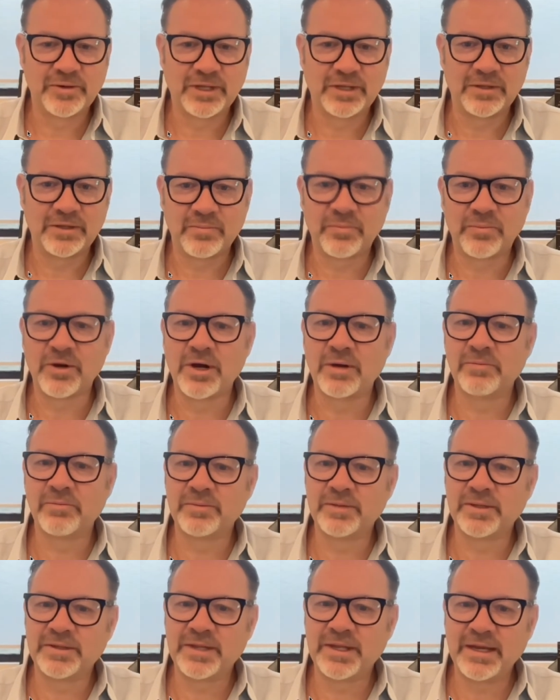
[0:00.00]
And the problem
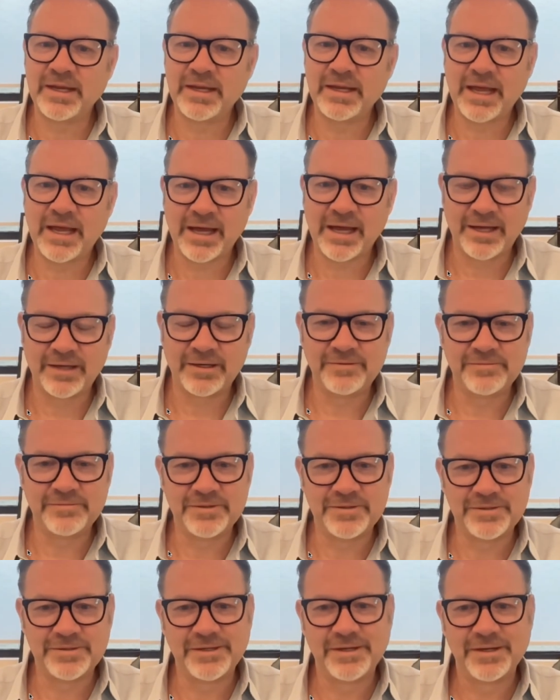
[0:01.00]
that they had
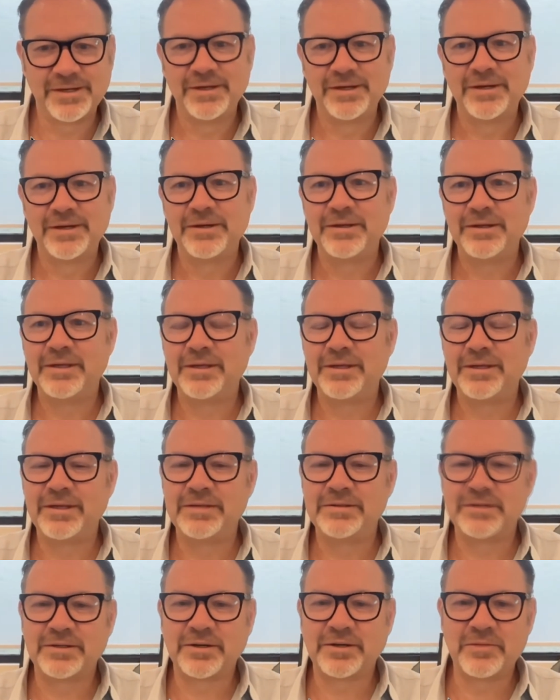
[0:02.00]
was, is
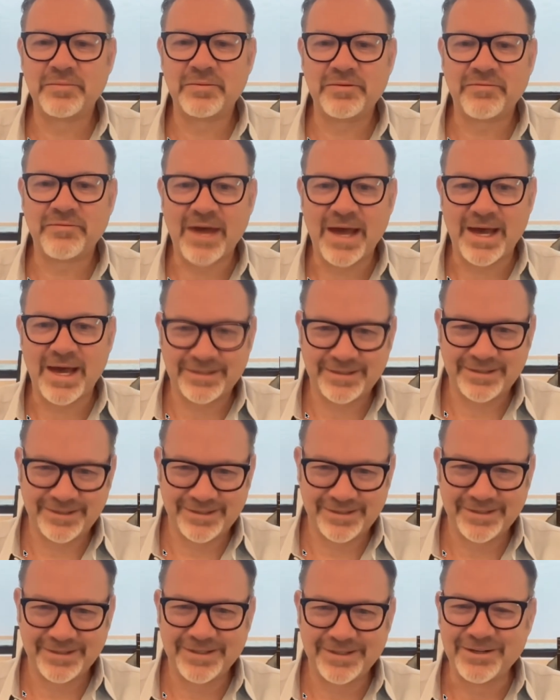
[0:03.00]
it going to be fast?
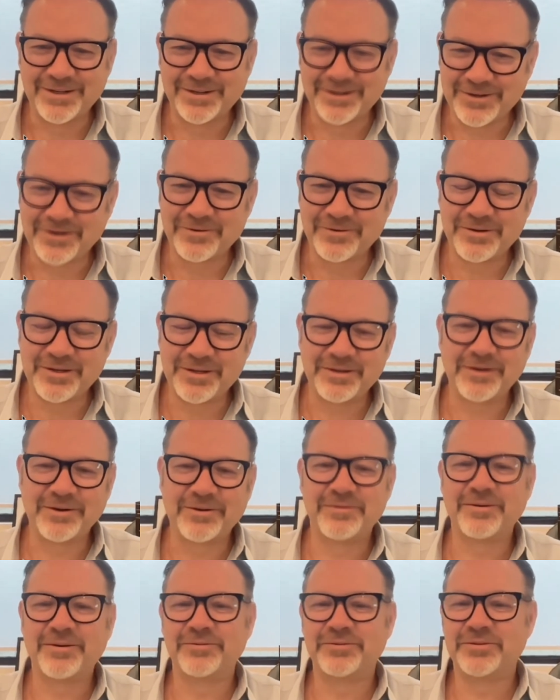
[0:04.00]
Or
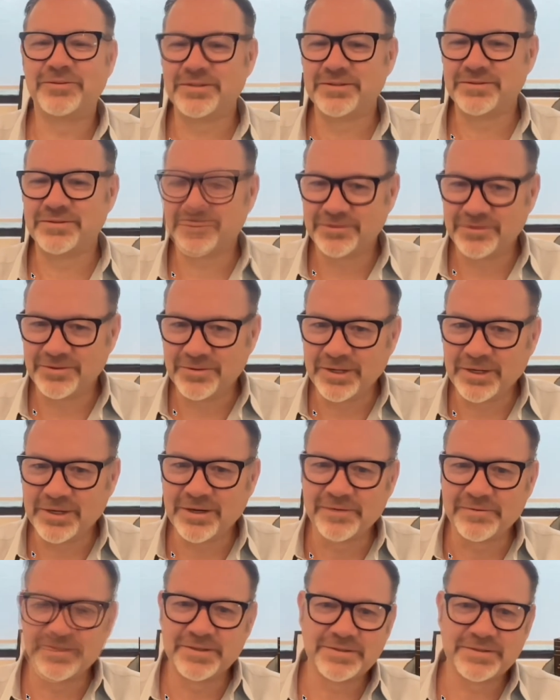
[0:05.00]
is doing all
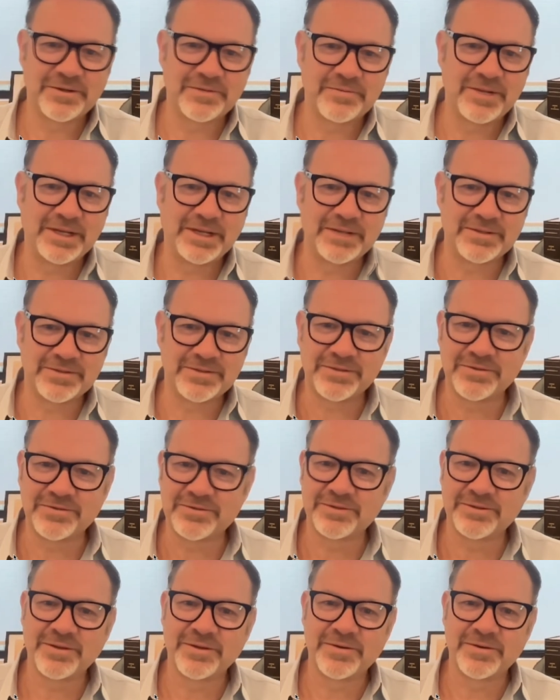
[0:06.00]
this going to make it so
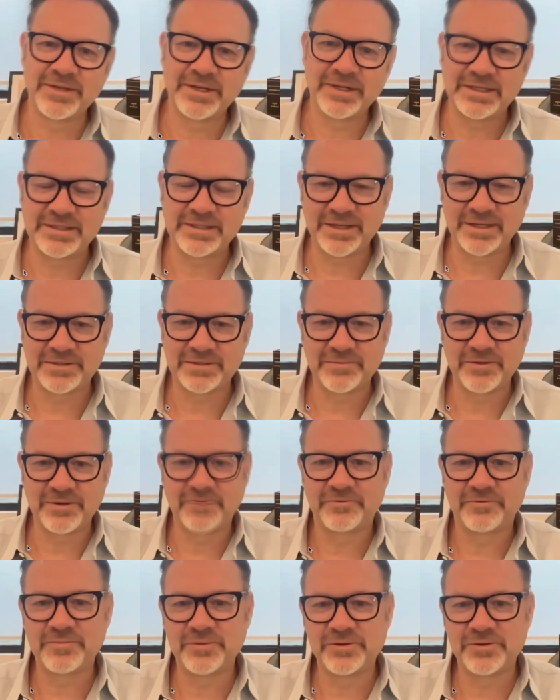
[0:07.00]
slow that it takes away
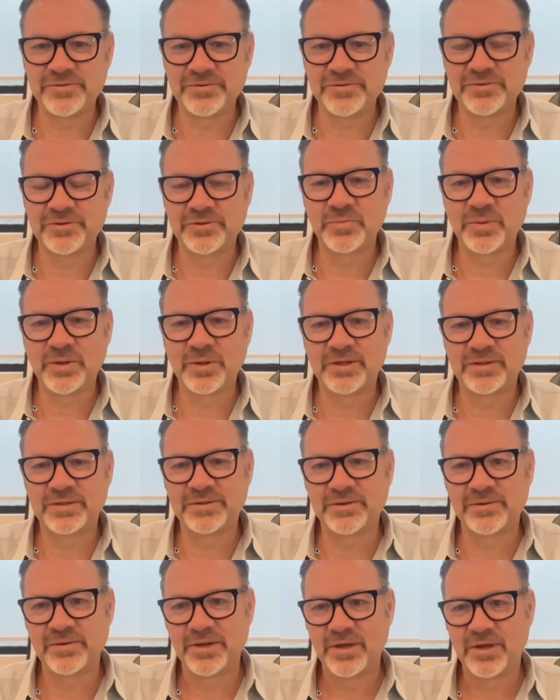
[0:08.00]
from the user experience?
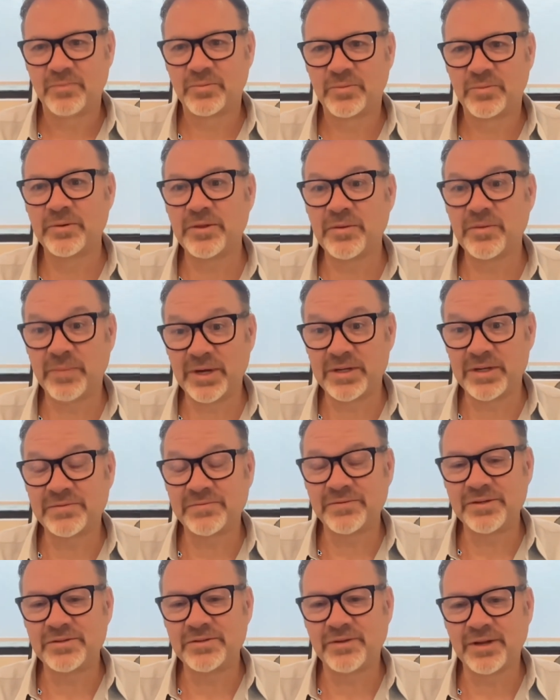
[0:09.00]
So probably the best
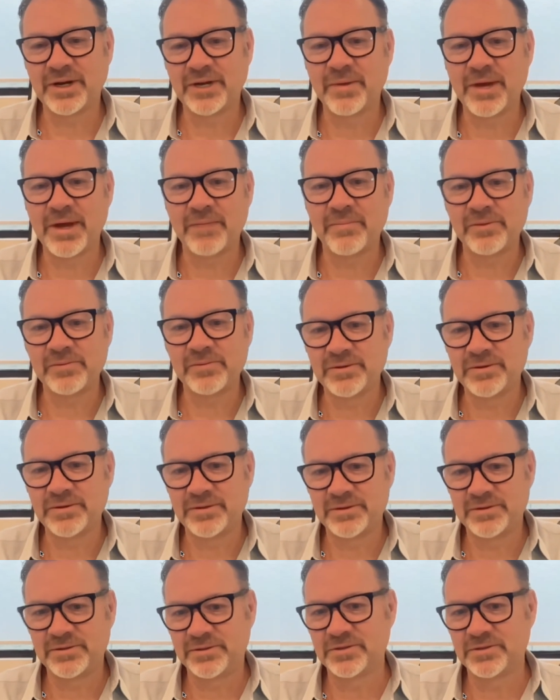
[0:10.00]
feature that I'm happy with
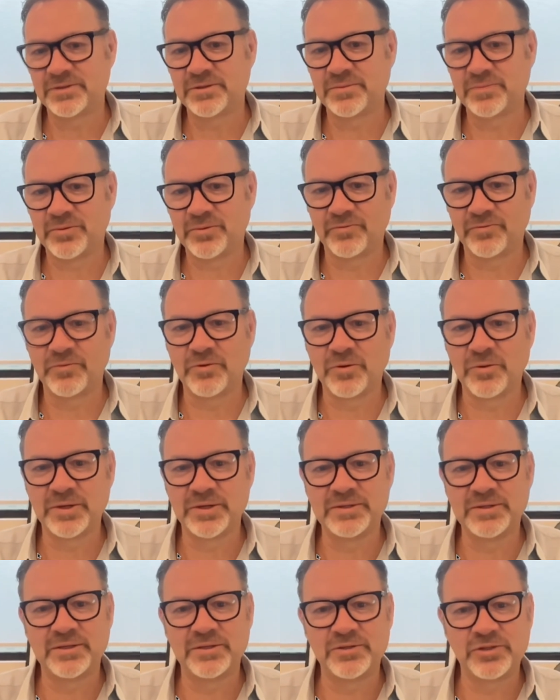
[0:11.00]
is just the performance
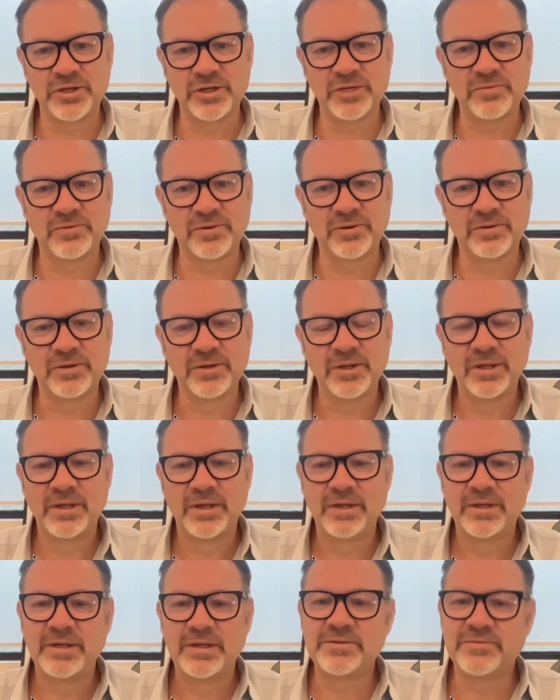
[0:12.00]
in general
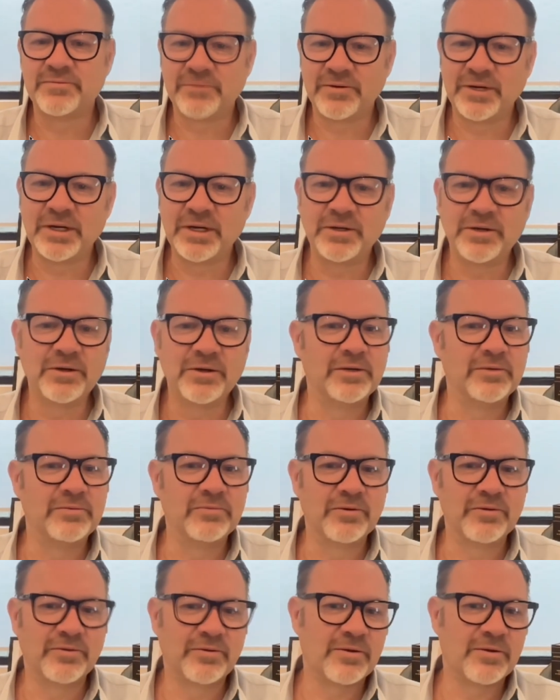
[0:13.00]
is very good
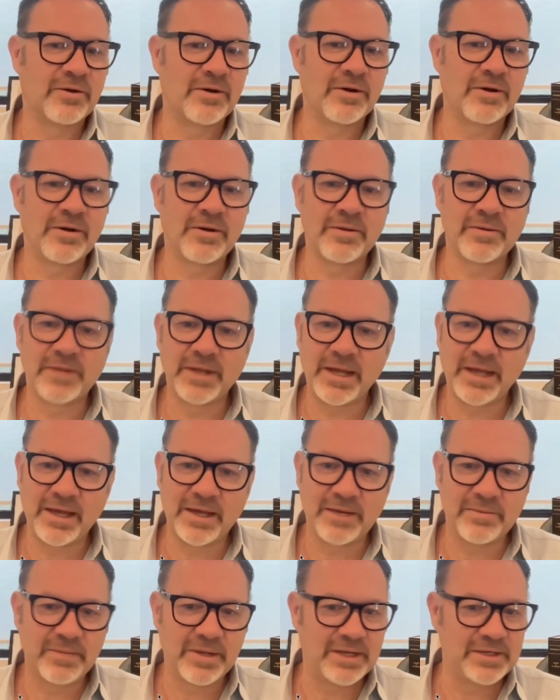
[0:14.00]
with all the
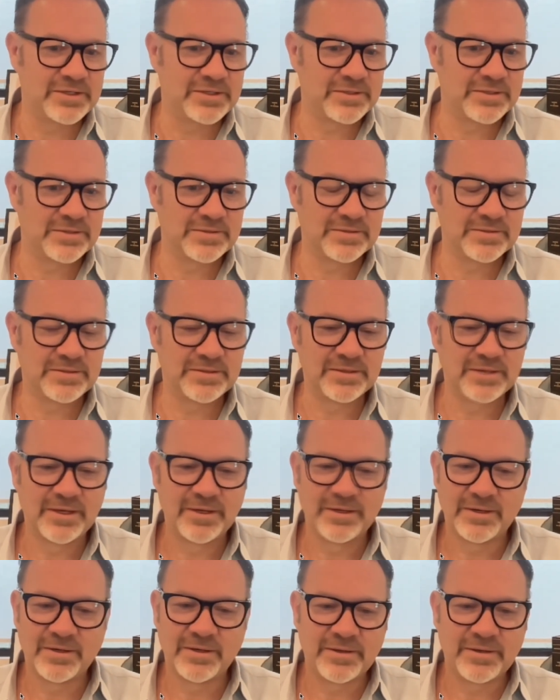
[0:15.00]
animations,
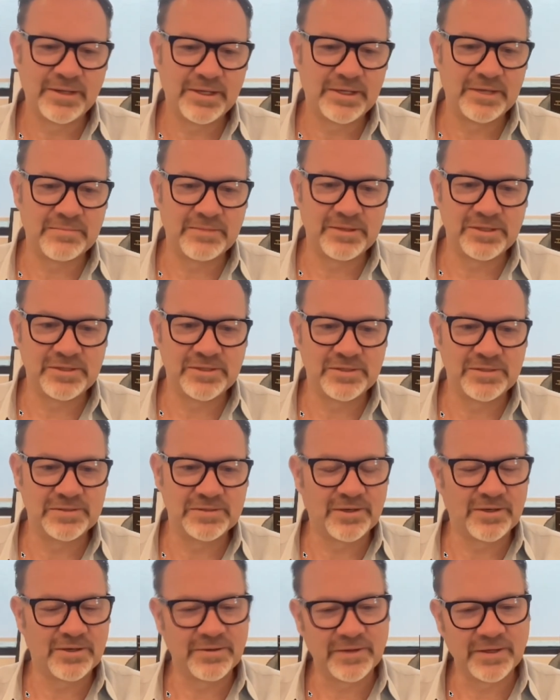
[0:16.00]
all the images,
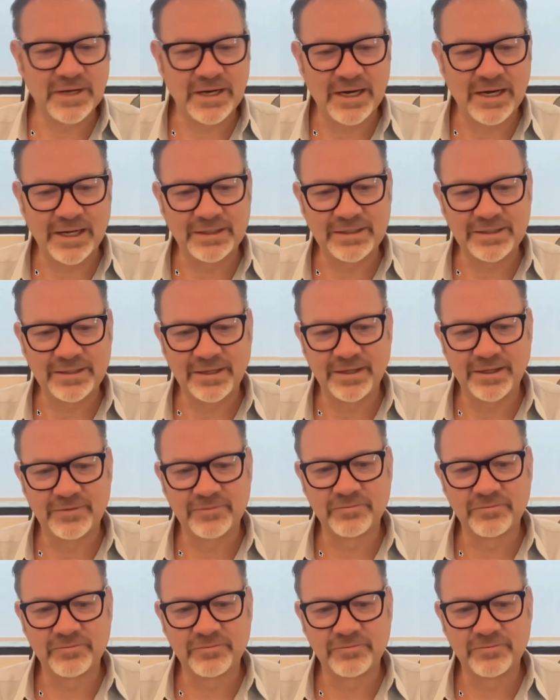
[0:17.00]
all the content.